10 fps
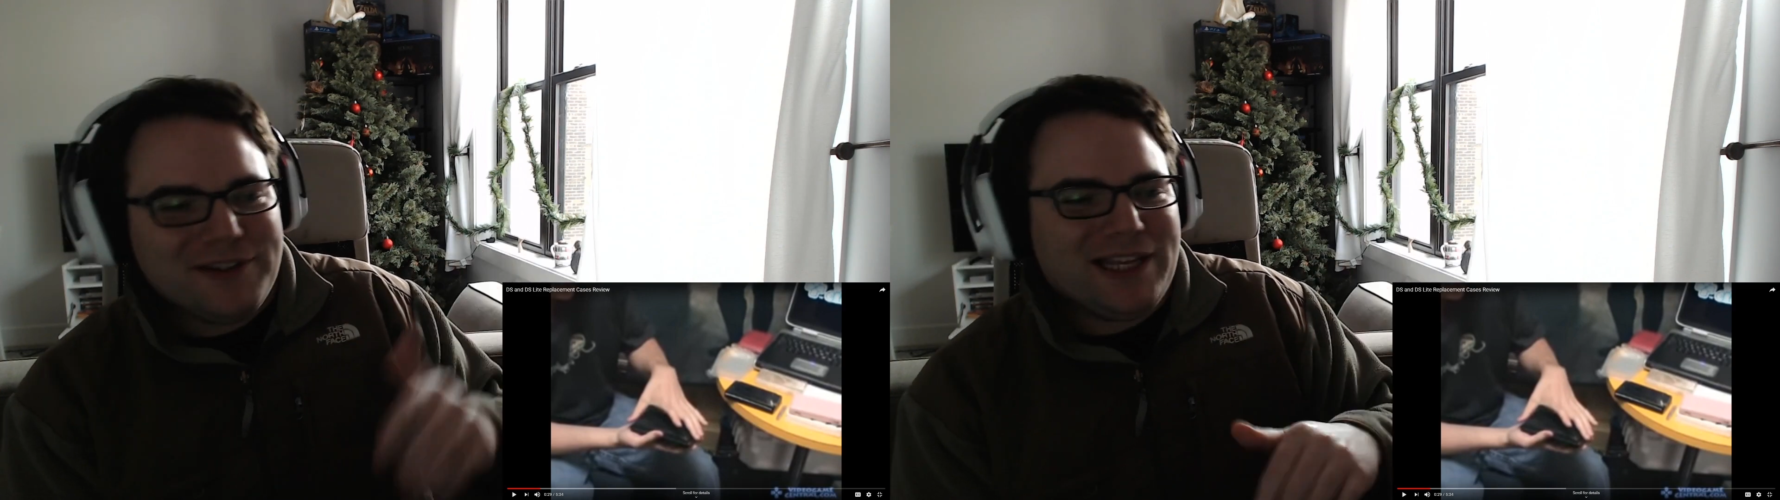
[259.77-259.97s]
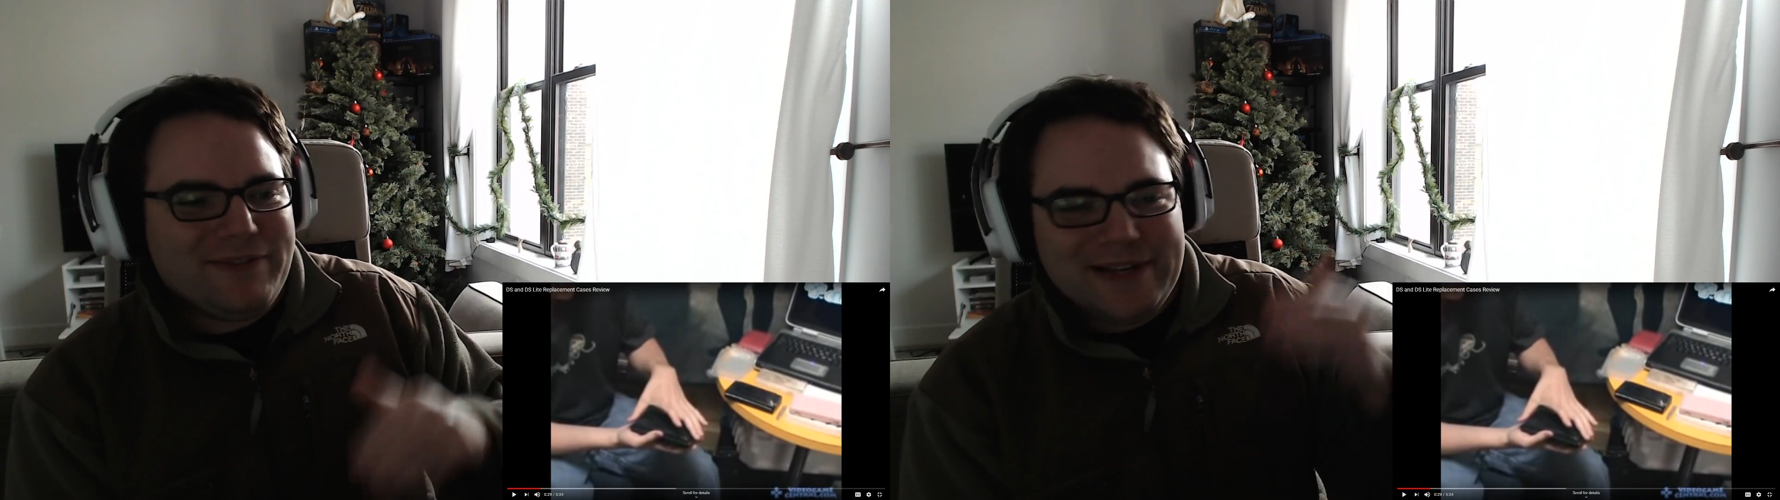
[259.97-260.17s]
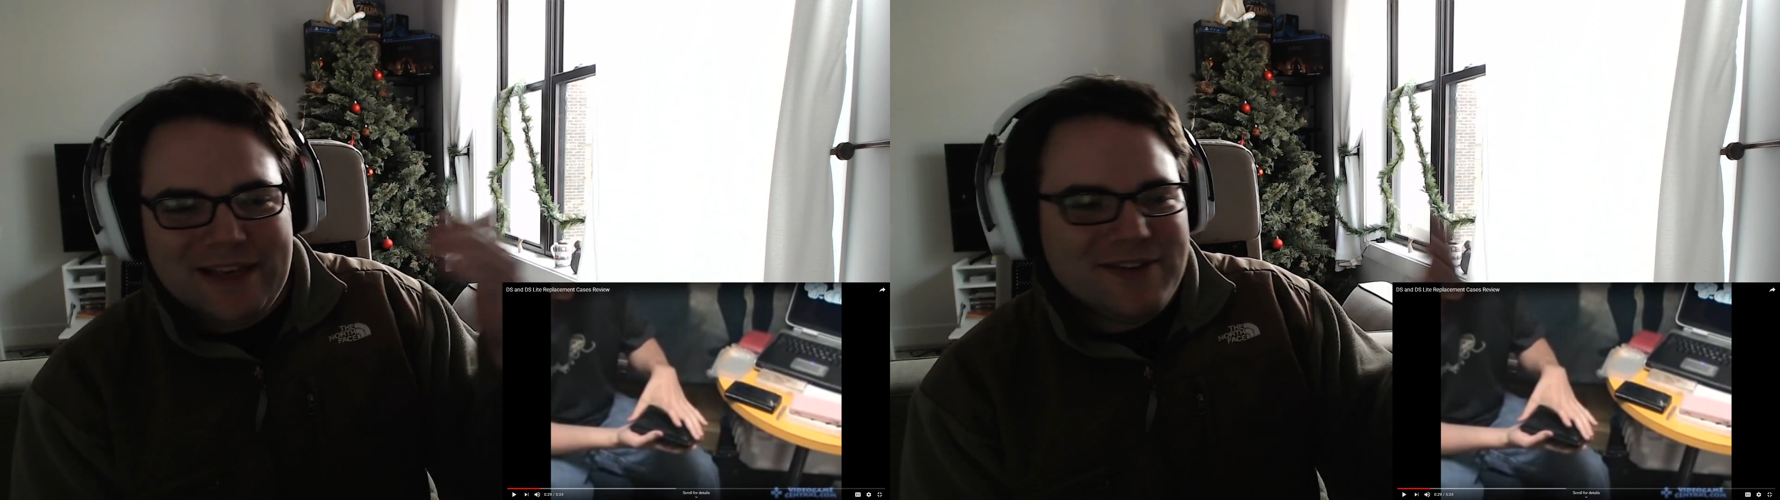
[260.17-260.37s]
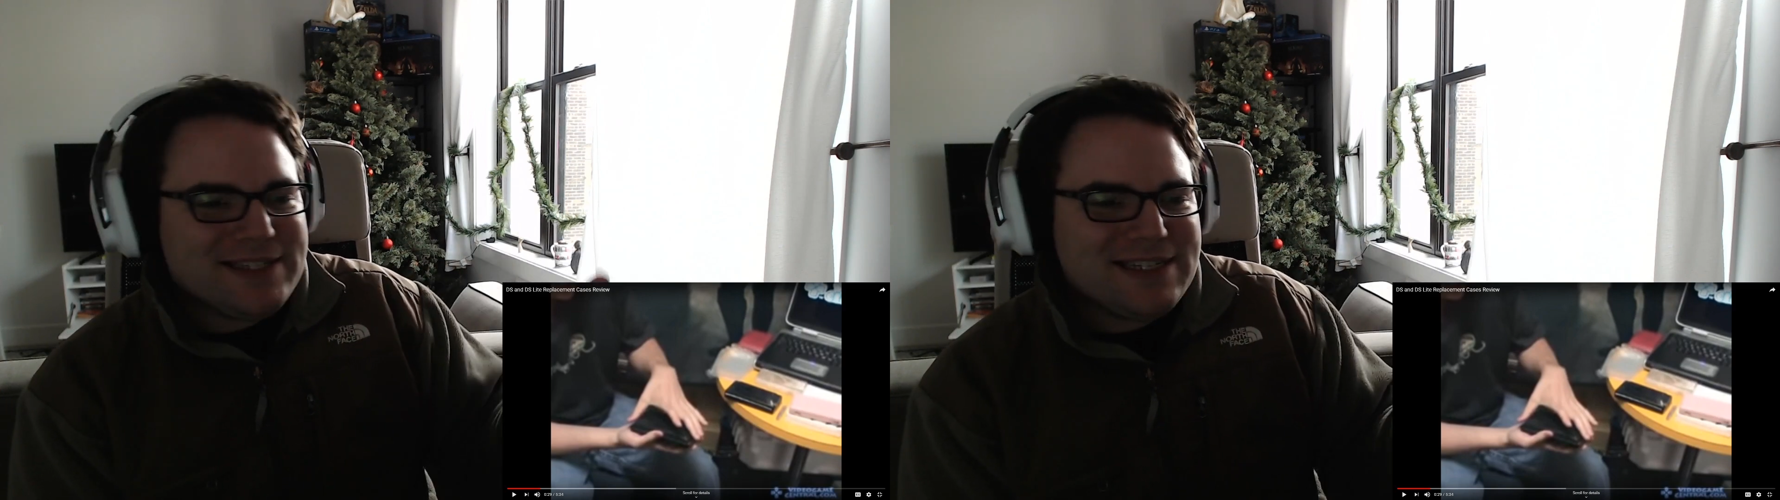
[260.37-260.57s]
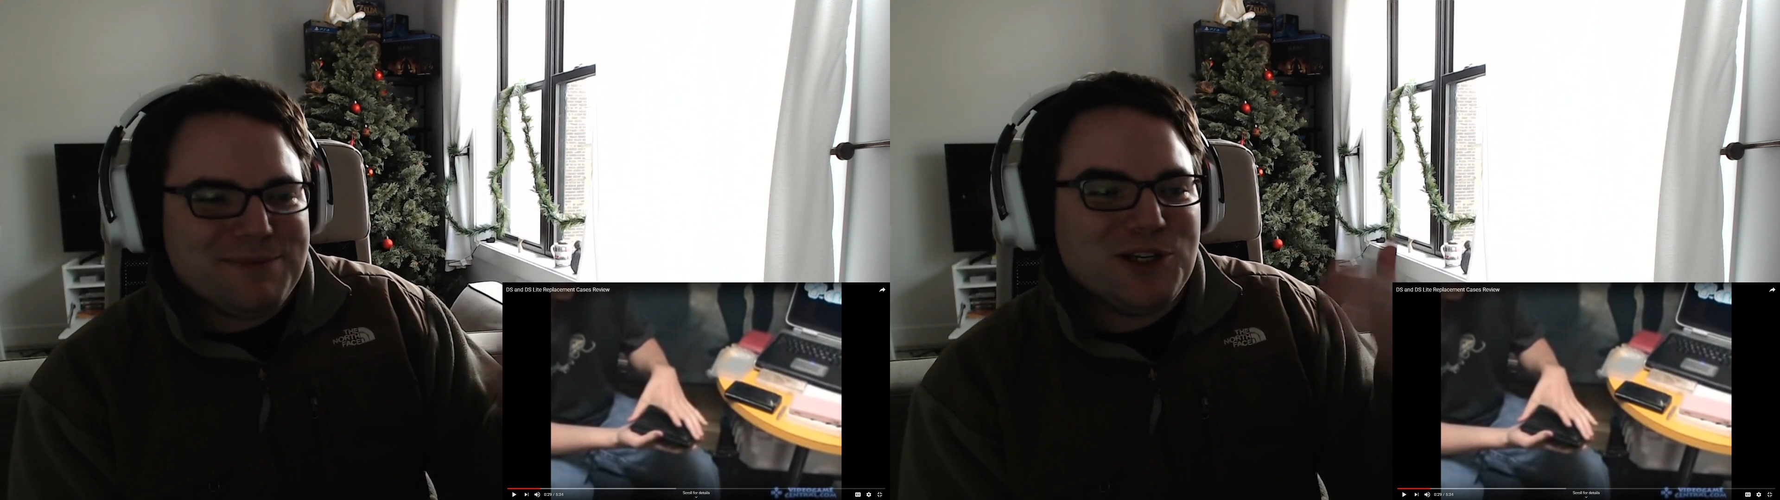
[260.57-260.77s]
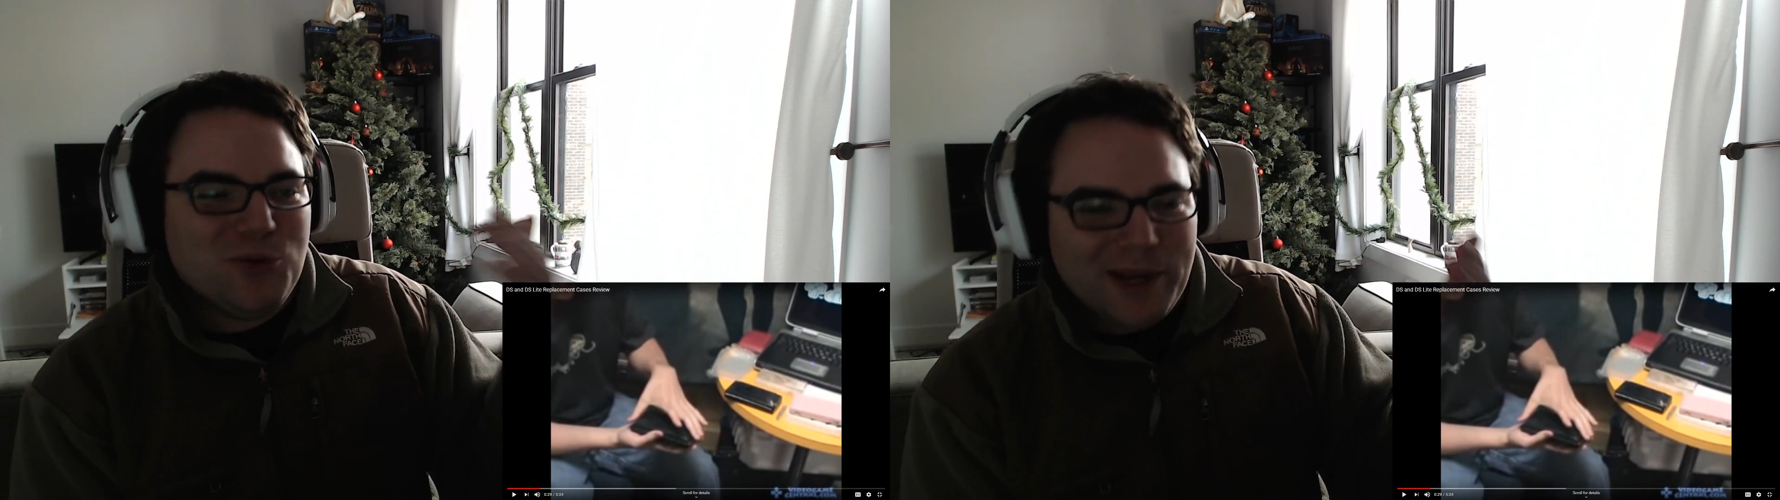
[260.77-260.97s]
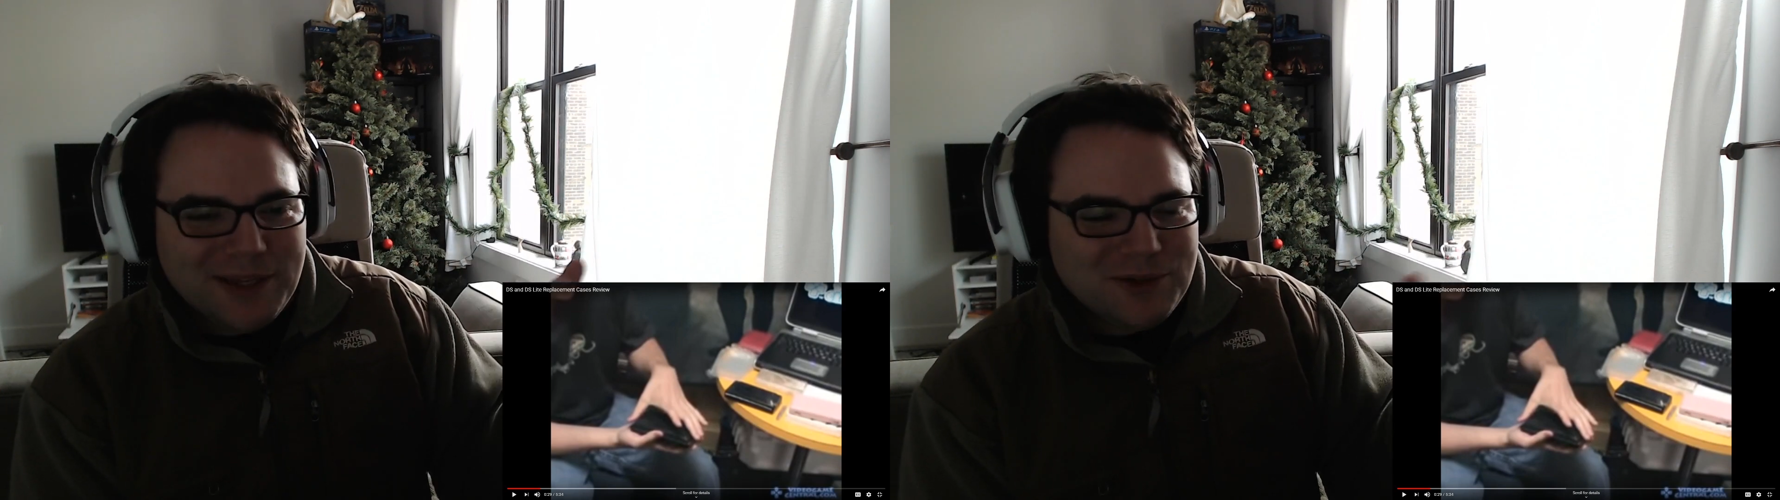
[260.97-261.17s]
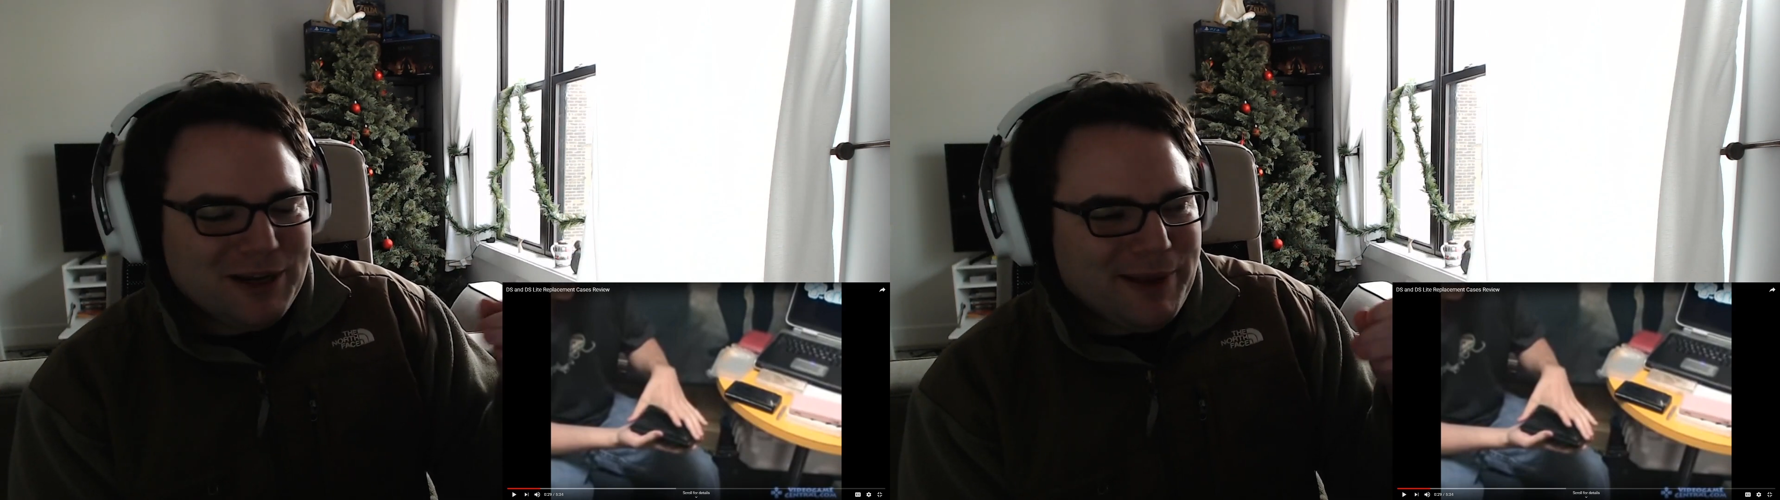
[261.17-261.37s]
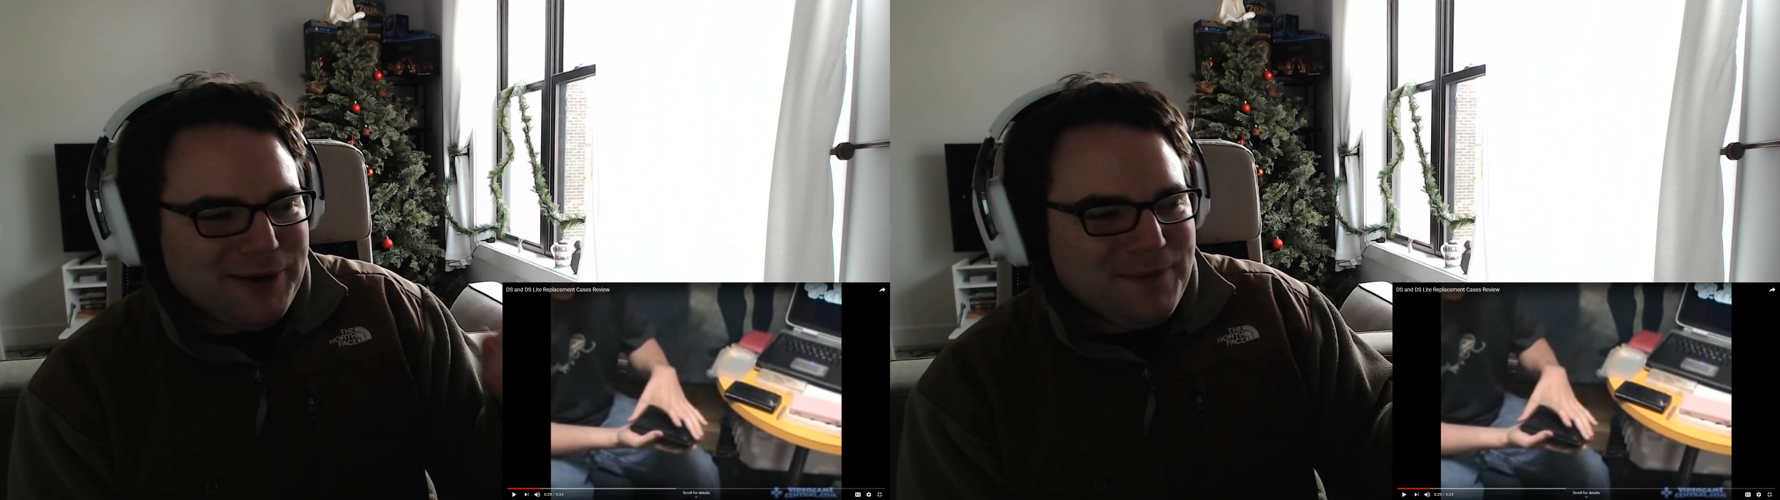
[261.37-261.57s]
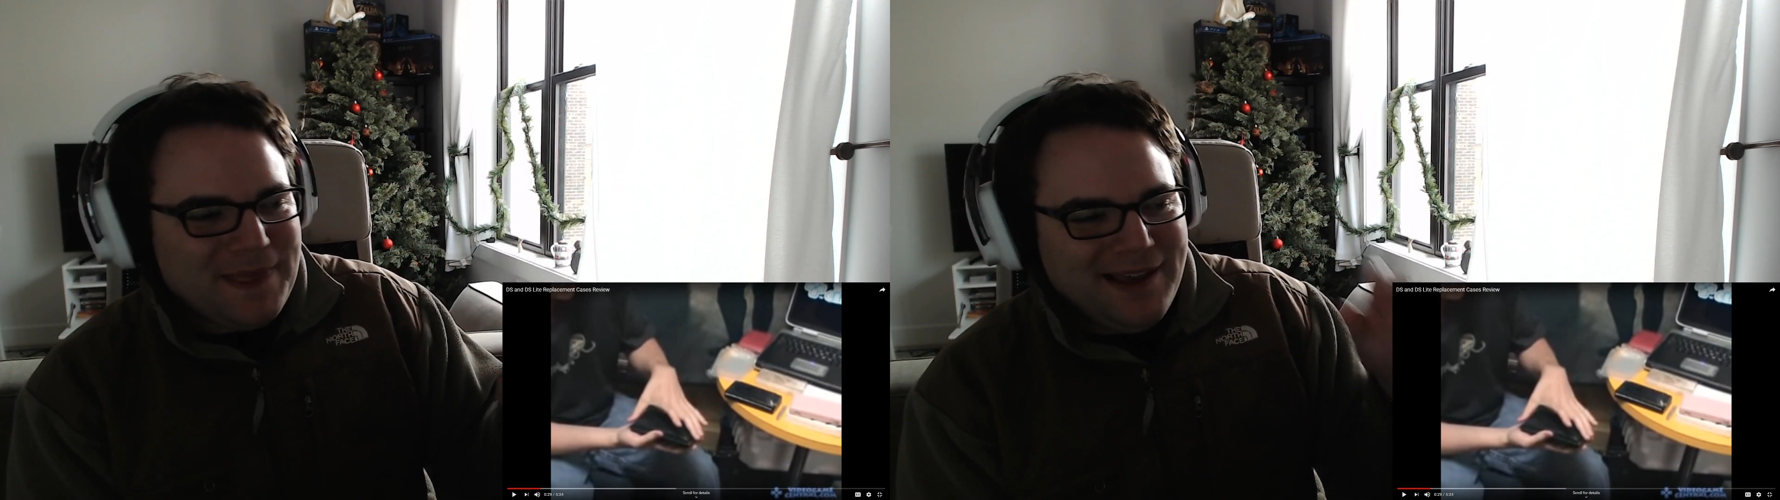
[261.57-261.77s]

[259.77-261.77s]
If I say something quick, it'll come out.